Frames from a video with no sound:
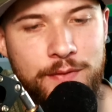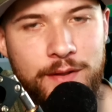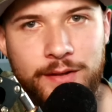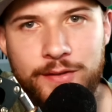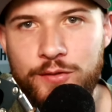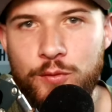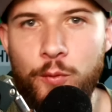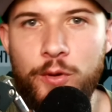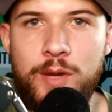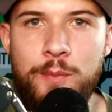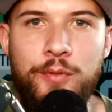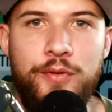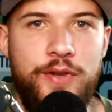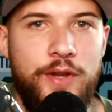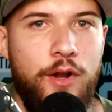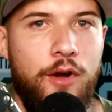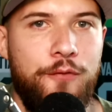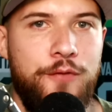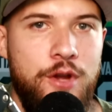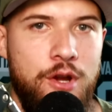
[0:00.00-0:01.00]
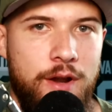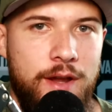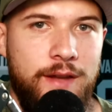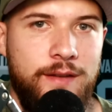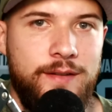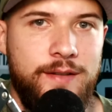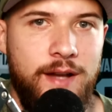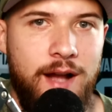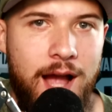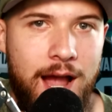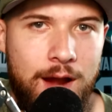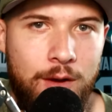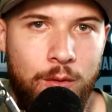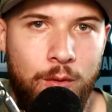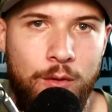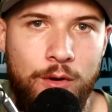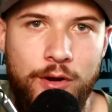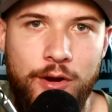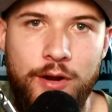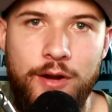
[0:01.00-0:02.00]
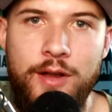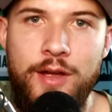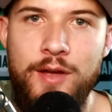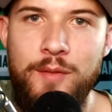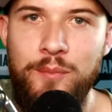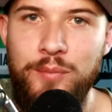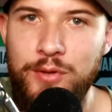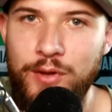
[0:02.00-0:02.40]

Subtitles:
That's 20% off your entire order